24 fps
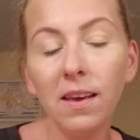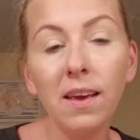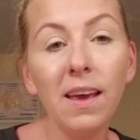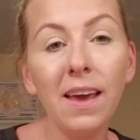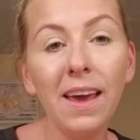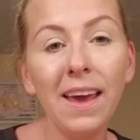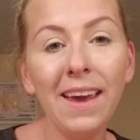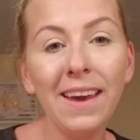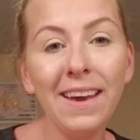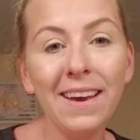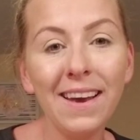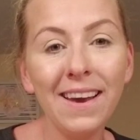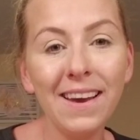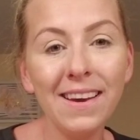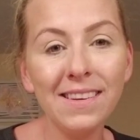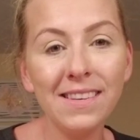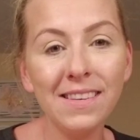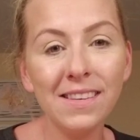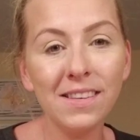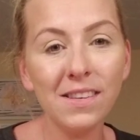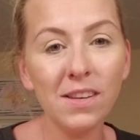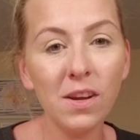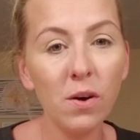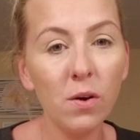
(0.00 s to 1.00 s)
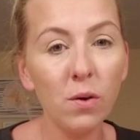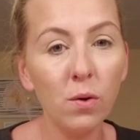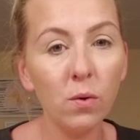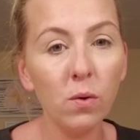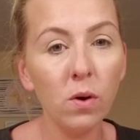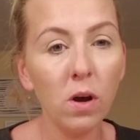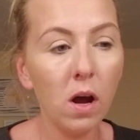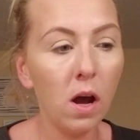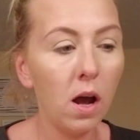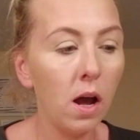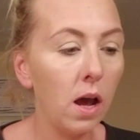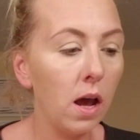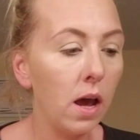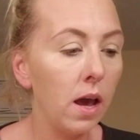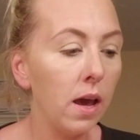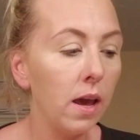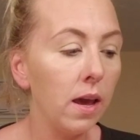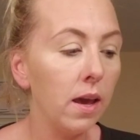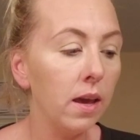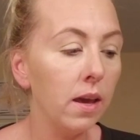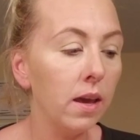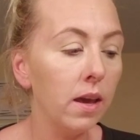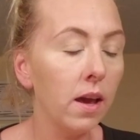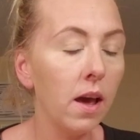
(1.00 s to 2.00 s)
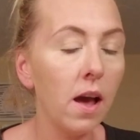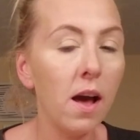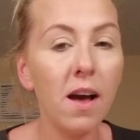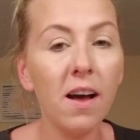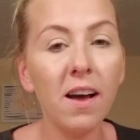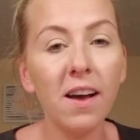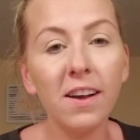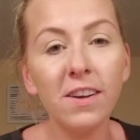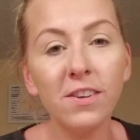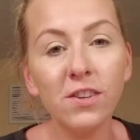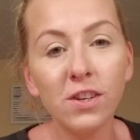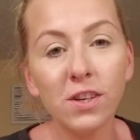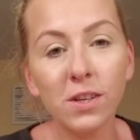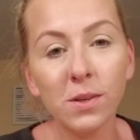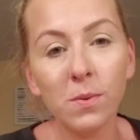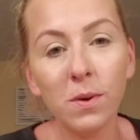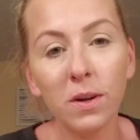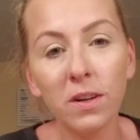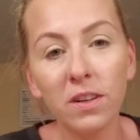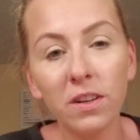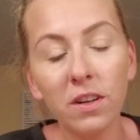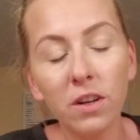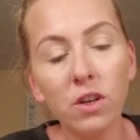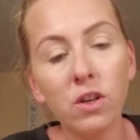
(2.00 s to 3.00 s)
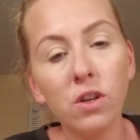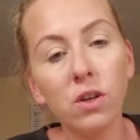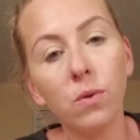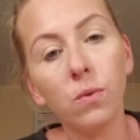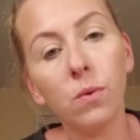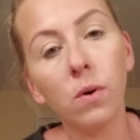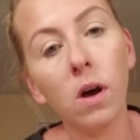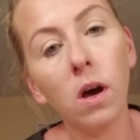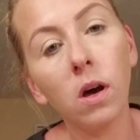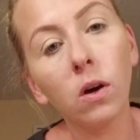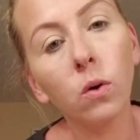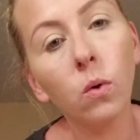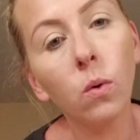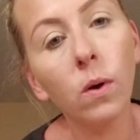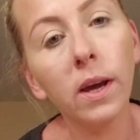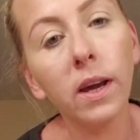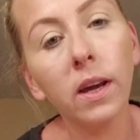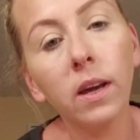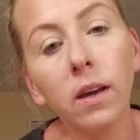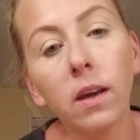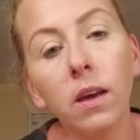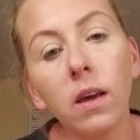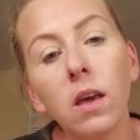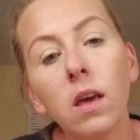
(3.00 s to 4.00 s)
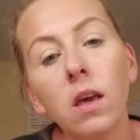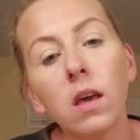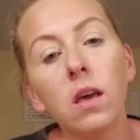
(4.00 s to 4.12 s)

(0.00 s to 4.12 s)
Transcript: Hey guys, so I just wanted to do a quick